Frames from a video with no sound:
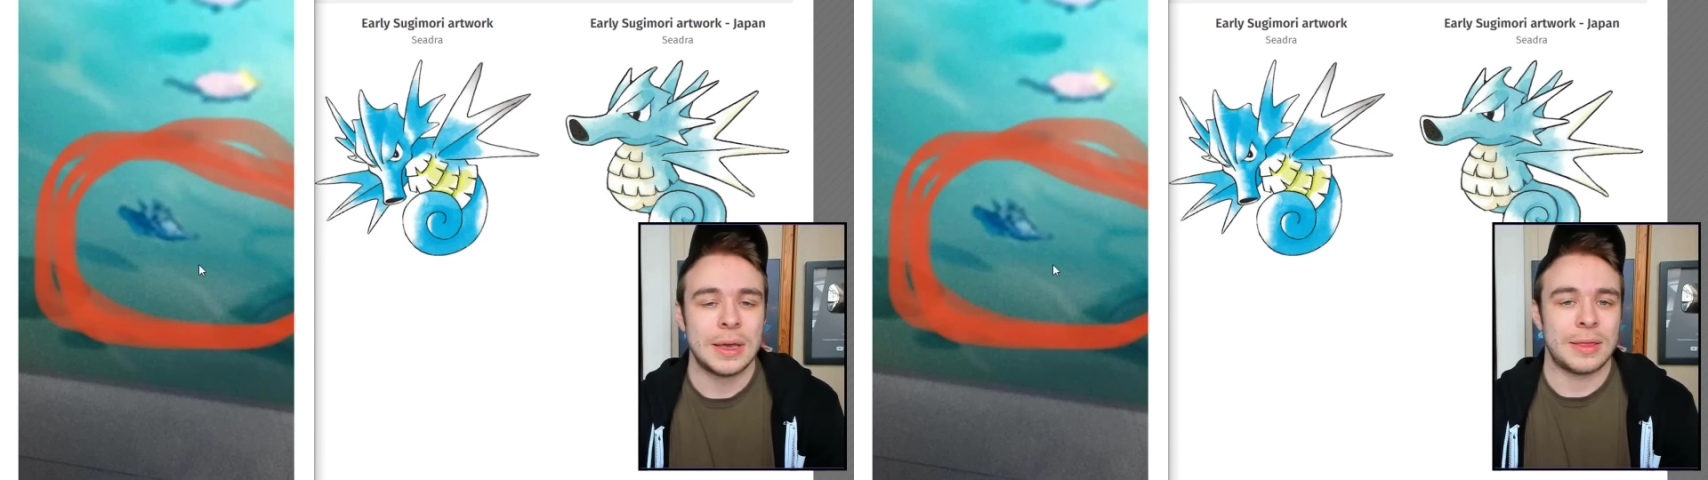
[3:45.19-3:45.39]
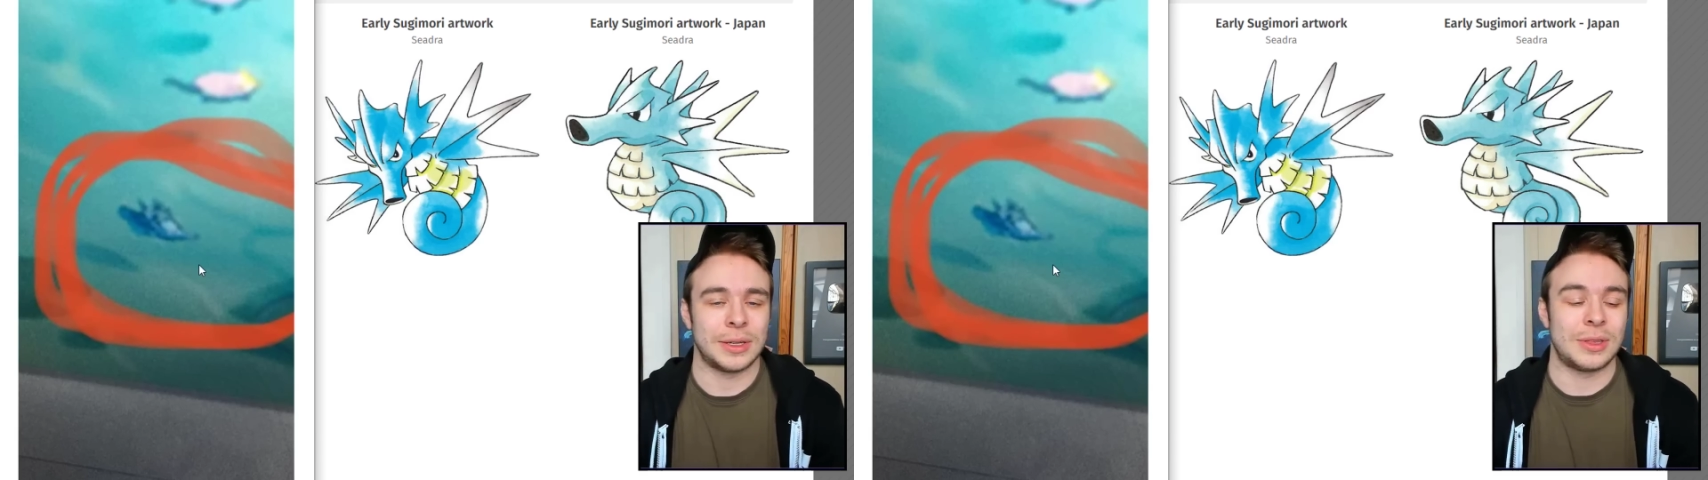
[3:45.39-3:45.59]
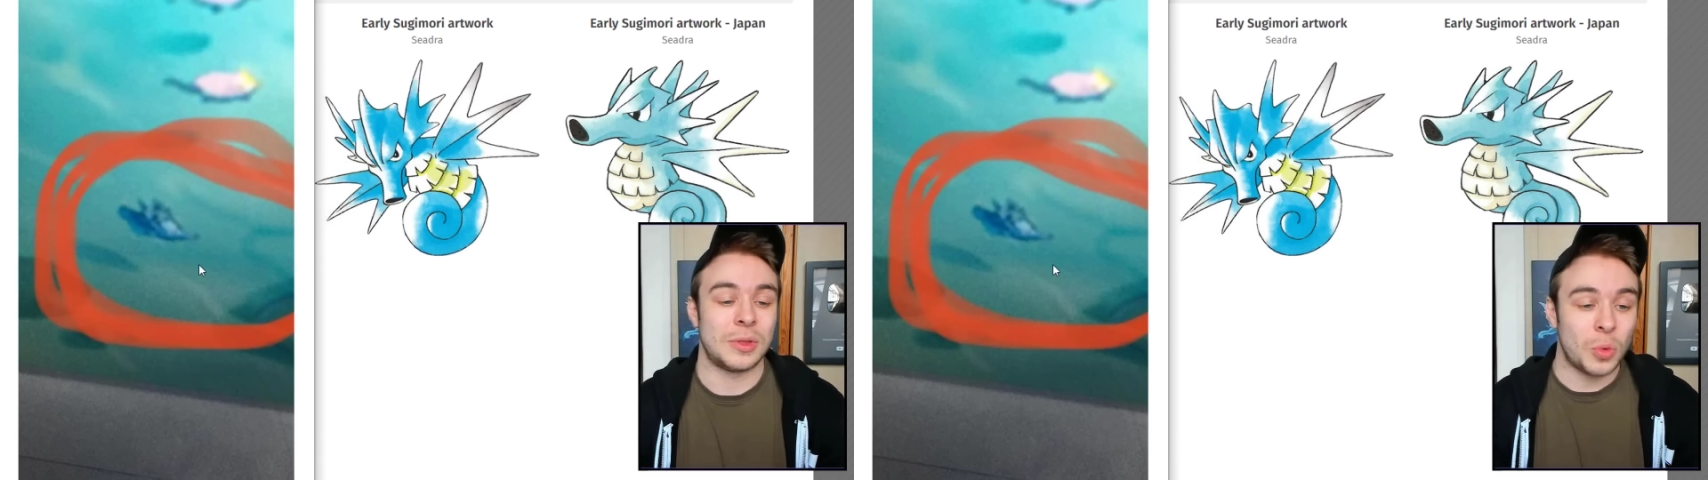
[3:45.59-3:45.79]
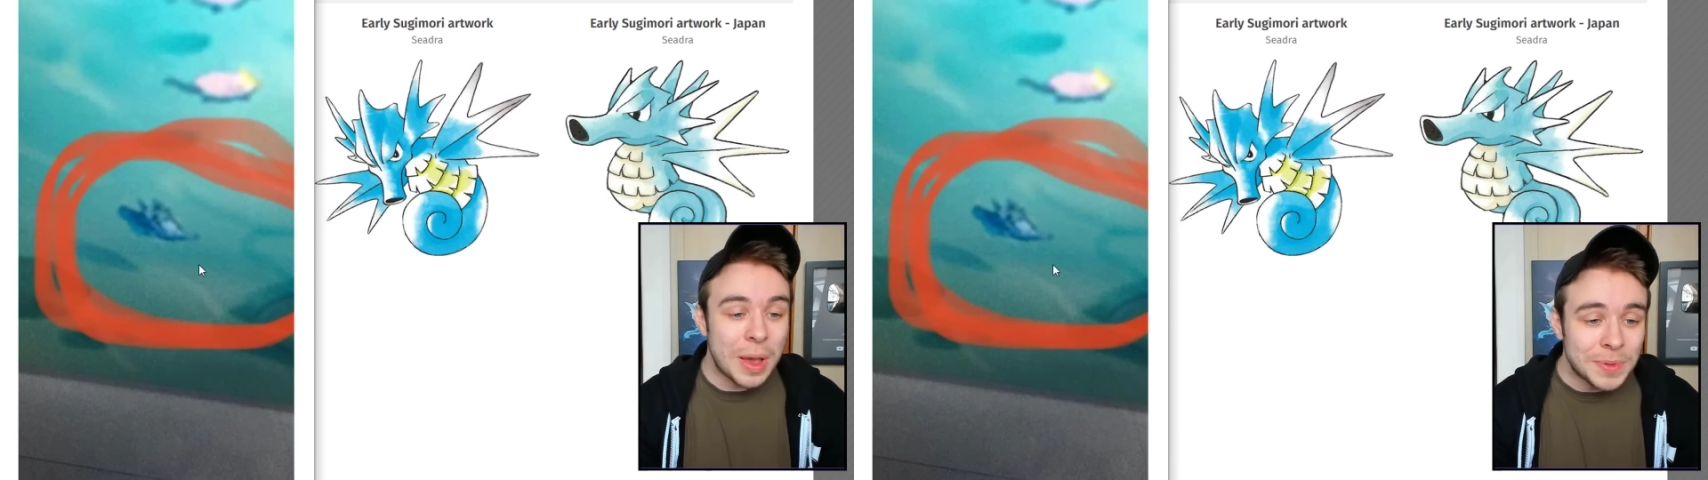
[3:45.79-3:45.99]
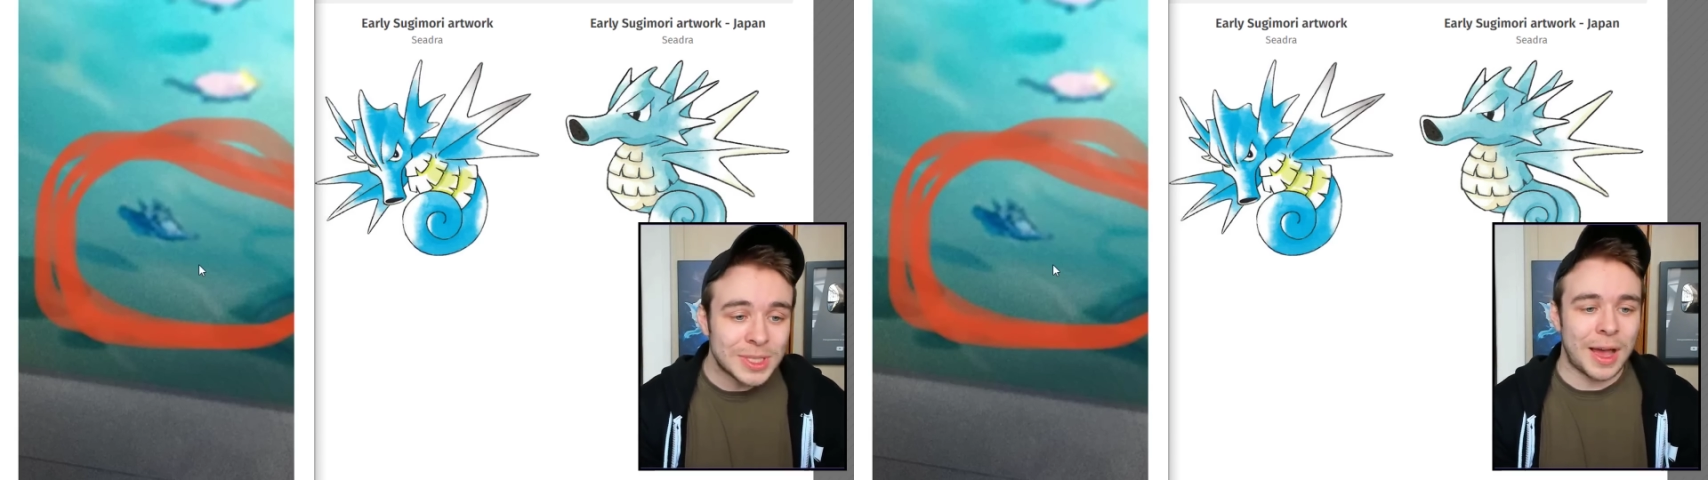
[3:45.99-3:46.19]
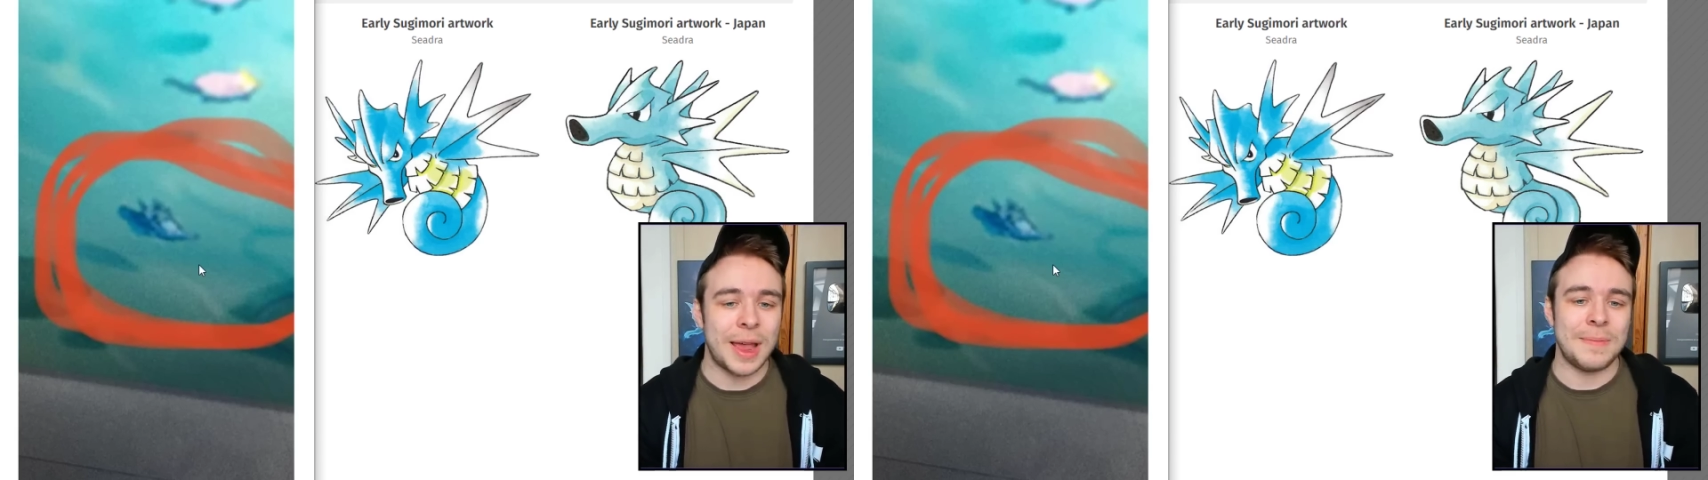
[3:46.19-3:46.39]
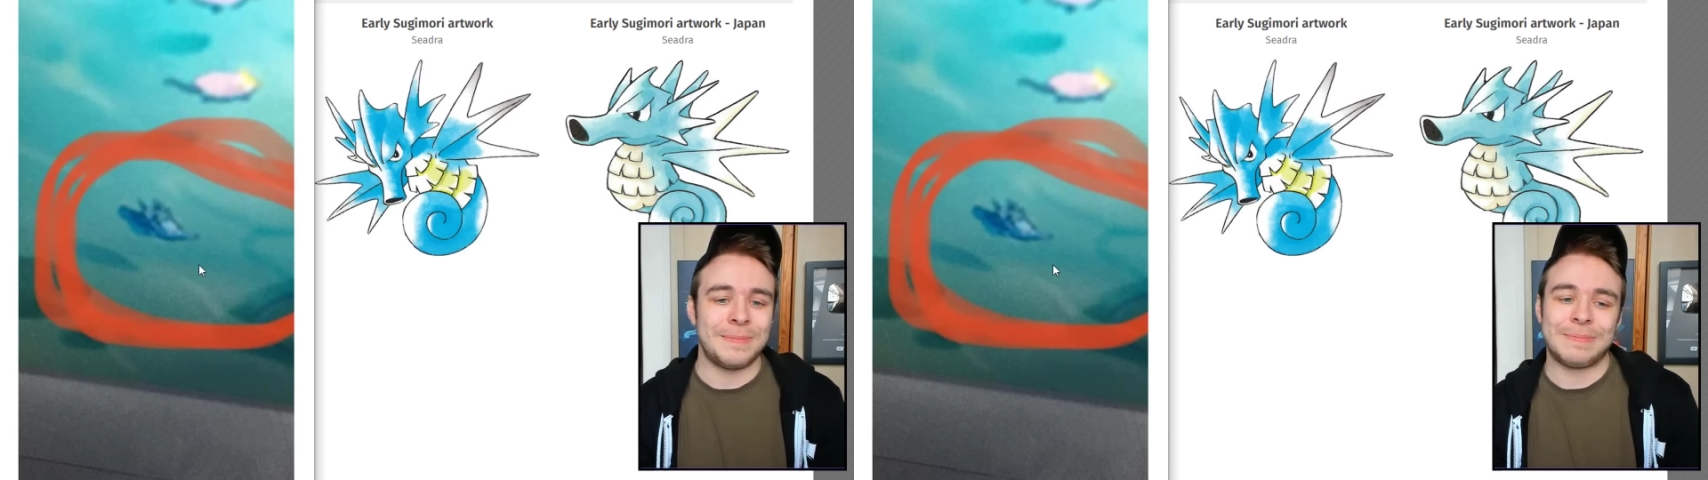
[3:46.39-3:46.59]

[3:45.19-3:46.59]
thanks to the website,